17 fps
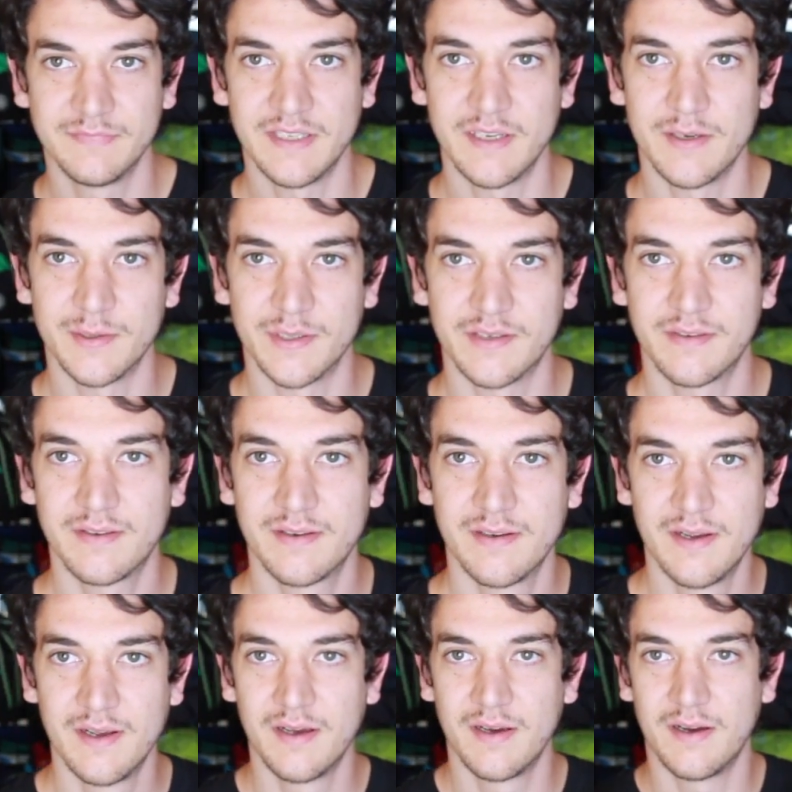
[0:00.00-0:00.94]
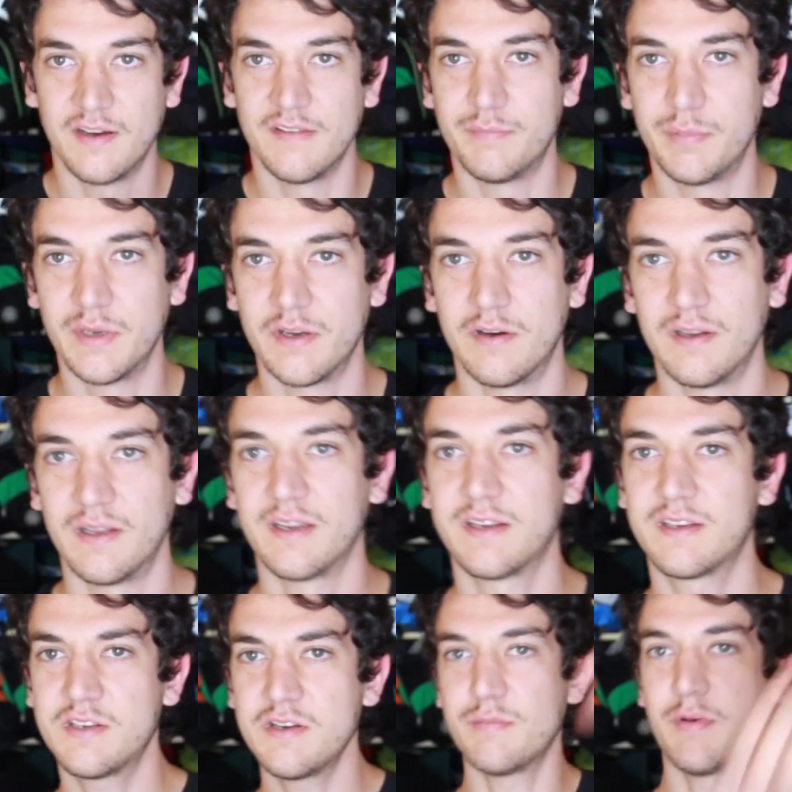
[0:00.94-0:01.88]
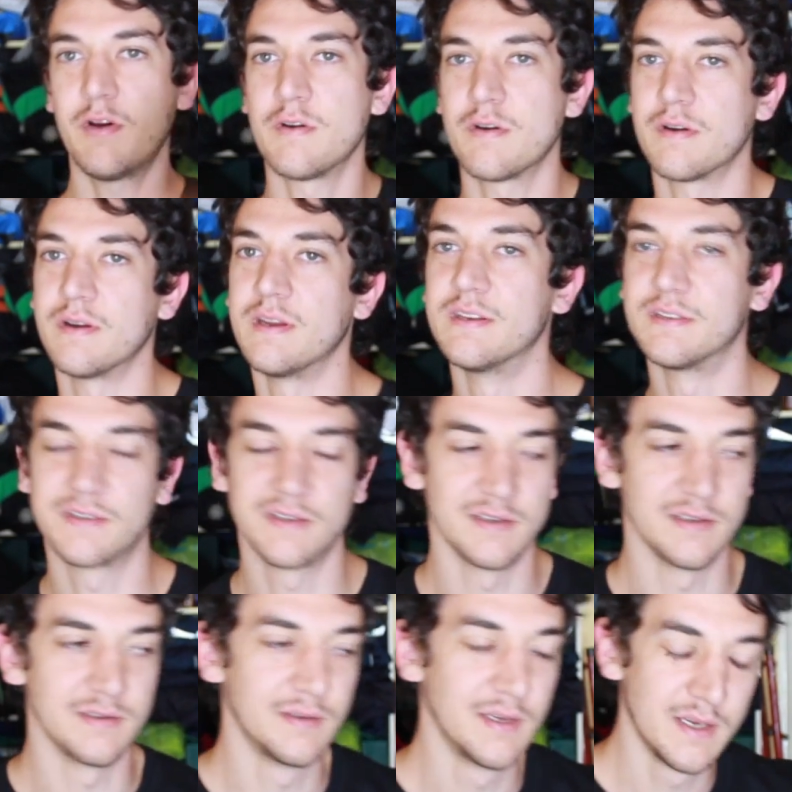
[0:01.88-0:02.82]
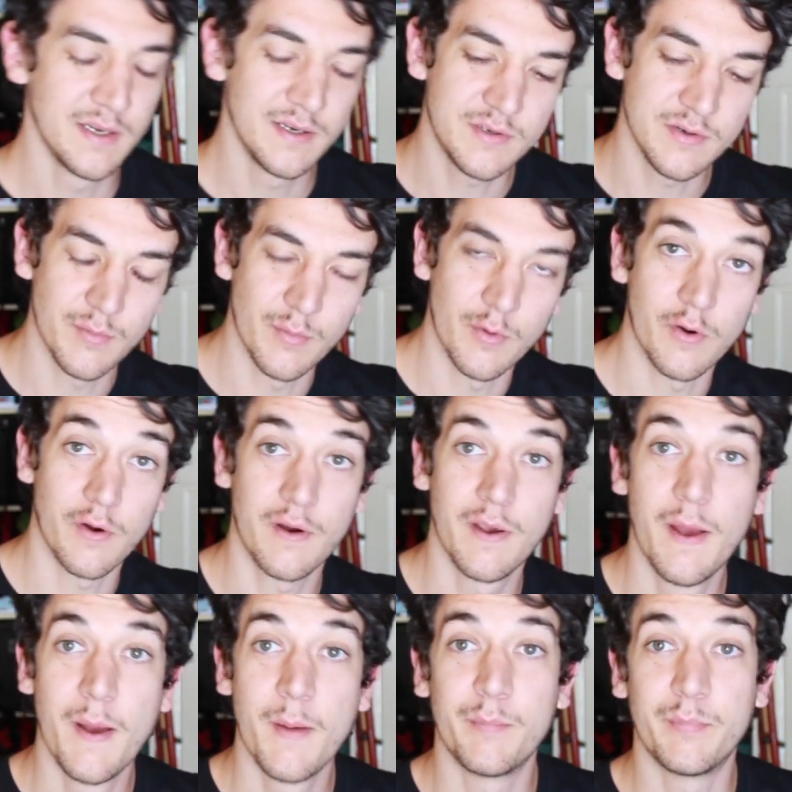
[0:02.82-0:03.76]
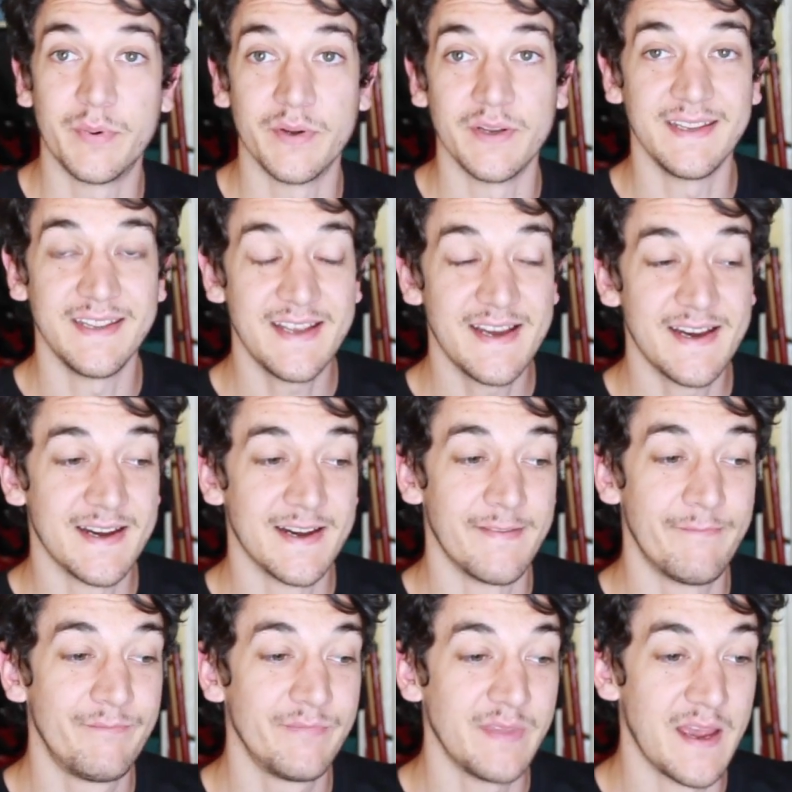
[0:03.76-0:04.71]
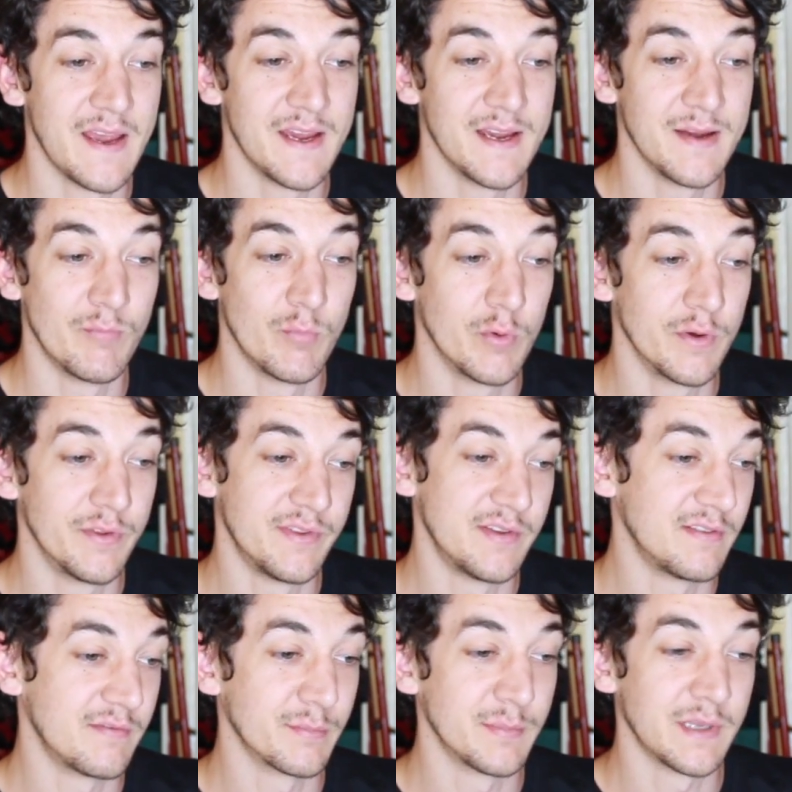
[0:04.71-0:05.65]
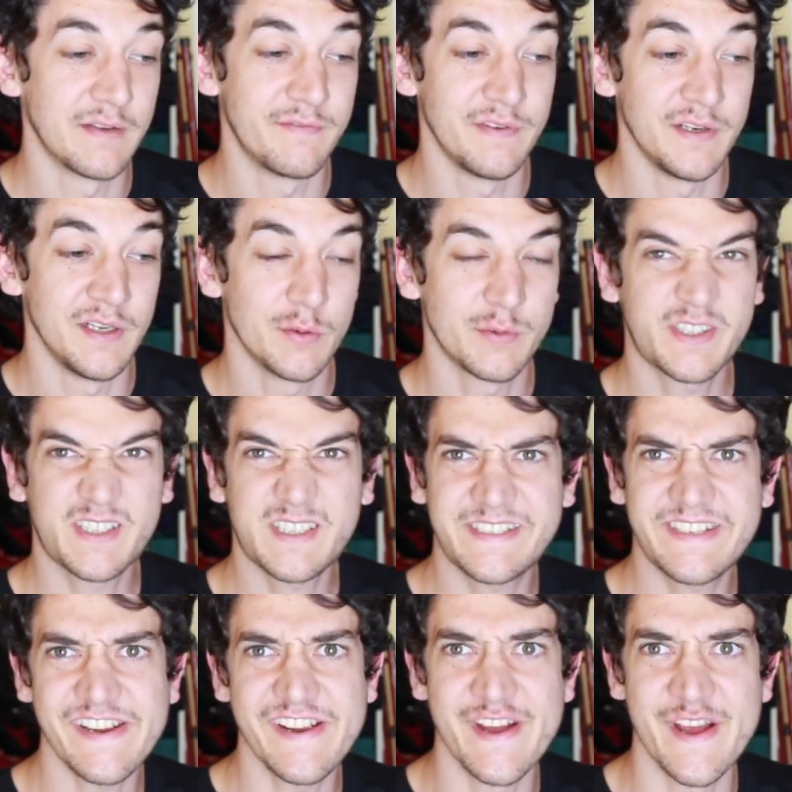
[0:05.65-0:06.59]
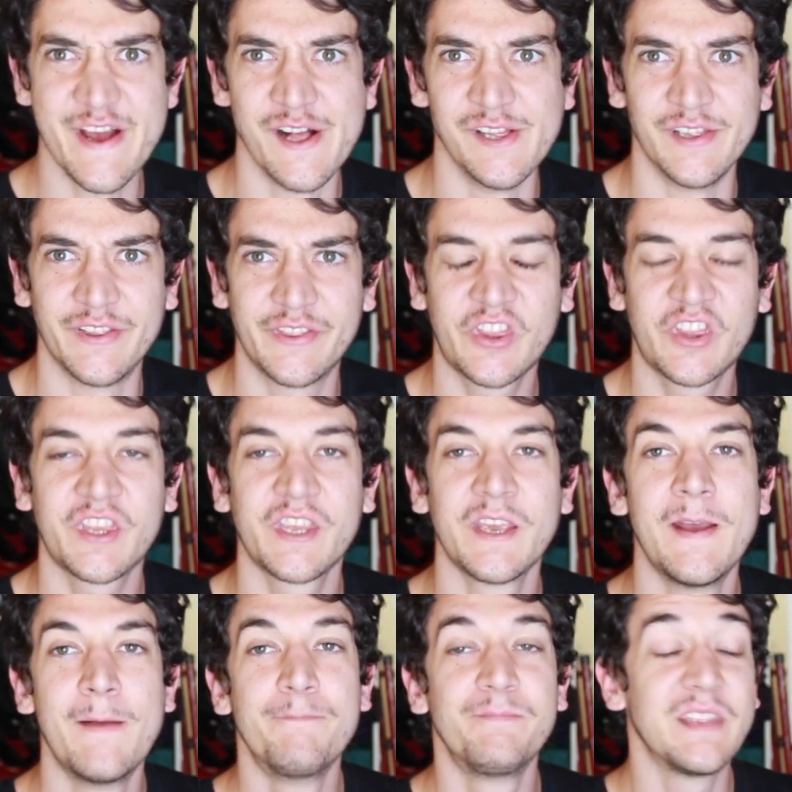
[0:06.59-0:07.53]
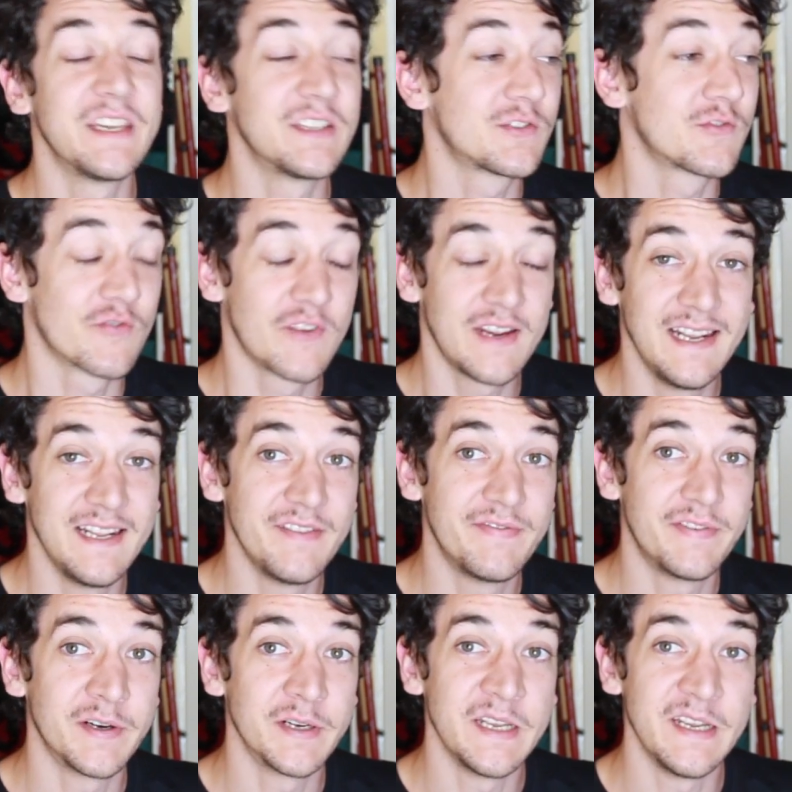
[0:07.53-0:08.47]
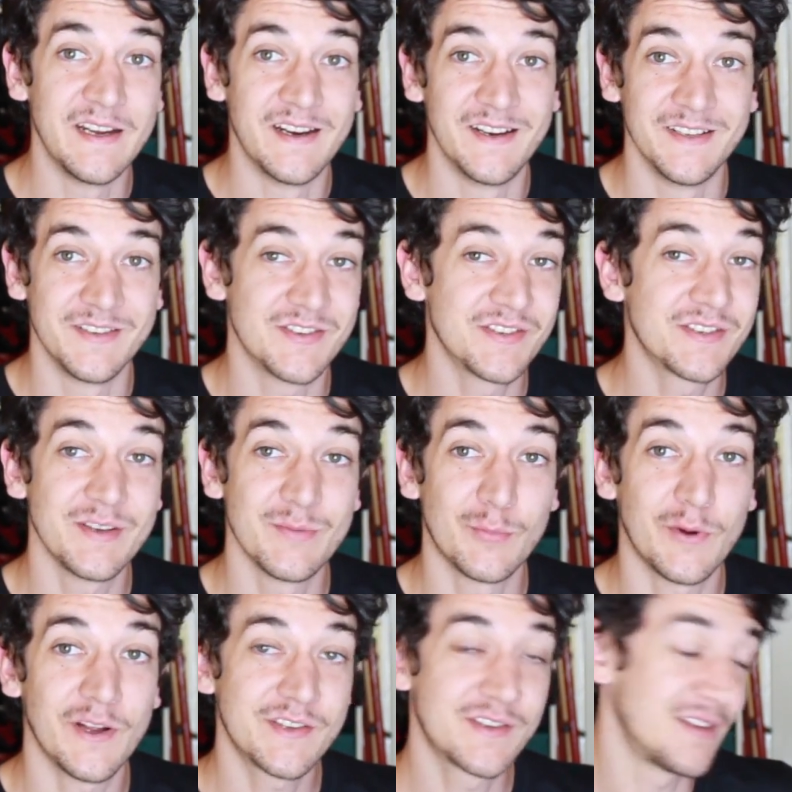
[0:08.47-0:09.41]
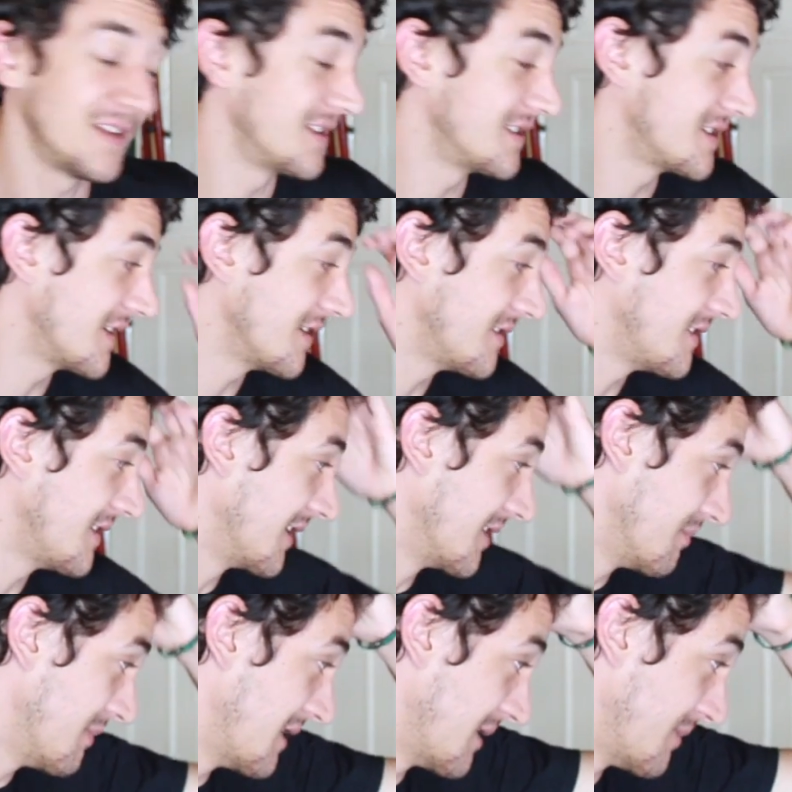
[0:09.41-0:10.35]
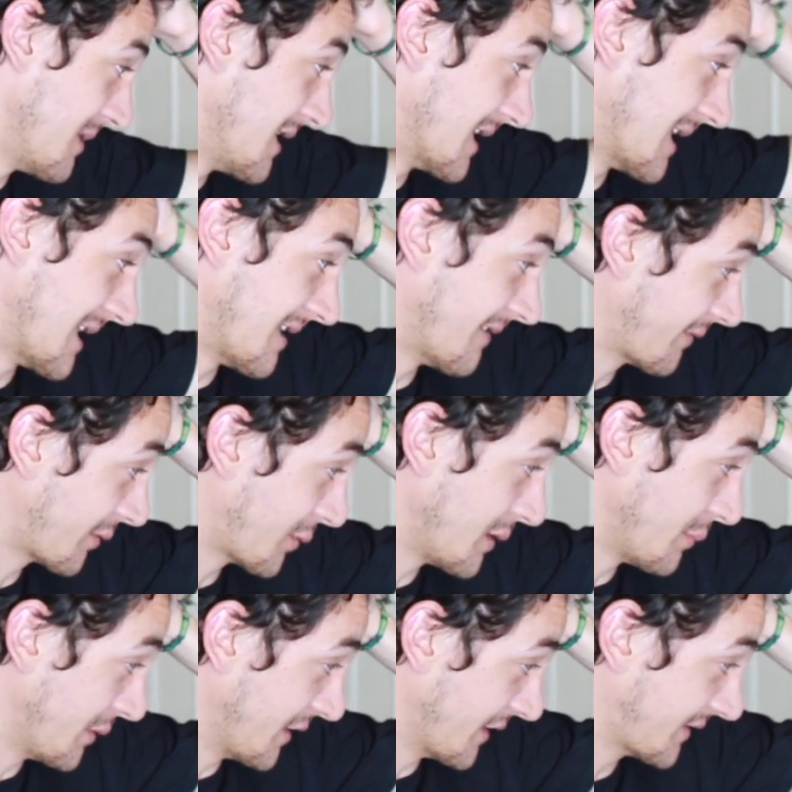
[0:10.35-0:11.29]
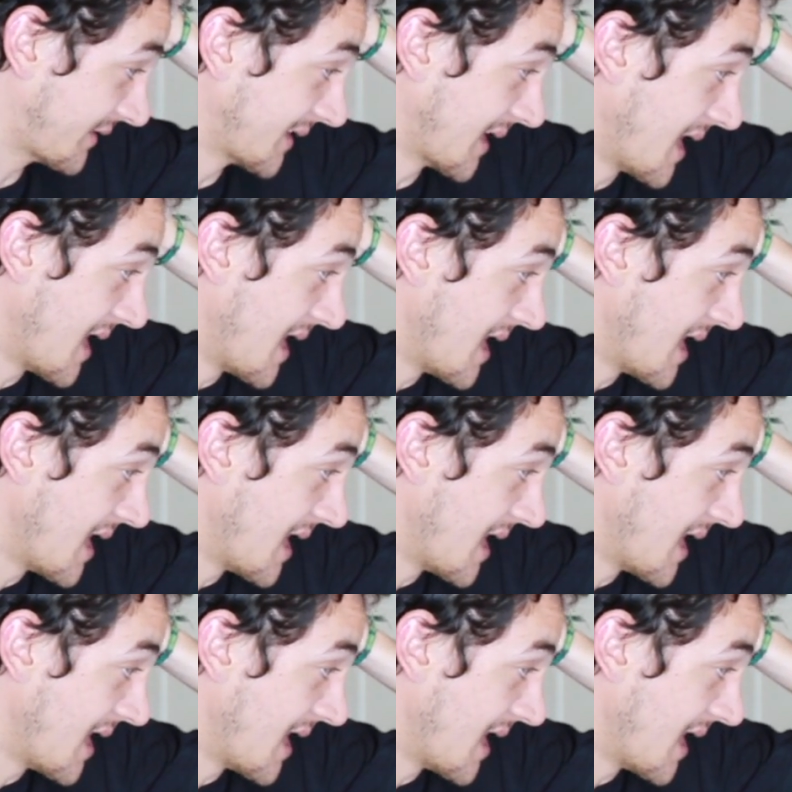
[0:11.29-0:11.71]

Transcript: now that I've been all like, do more, he's gonna do more. But yeah, one thing from that video, stealth. It's really funny. I just watched the entire thing. It made me laugh quite a bit.